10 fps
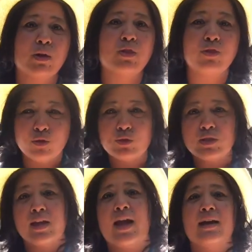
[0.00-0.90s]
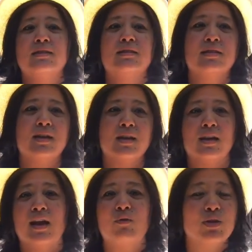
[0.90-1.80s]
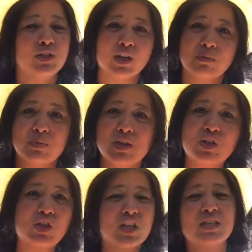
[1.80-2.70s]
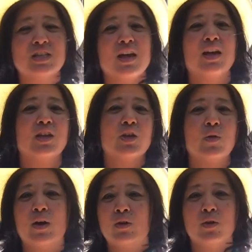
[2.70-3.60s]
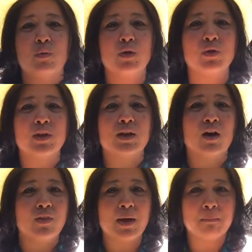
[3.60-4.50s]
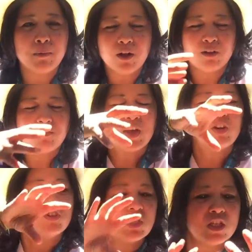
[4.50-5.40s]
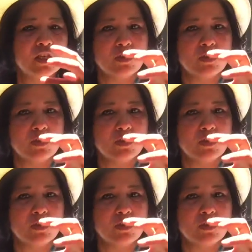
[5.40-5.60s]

enthusiastic, and I wish I could be just like you. I don't know where you get all that ball of energy.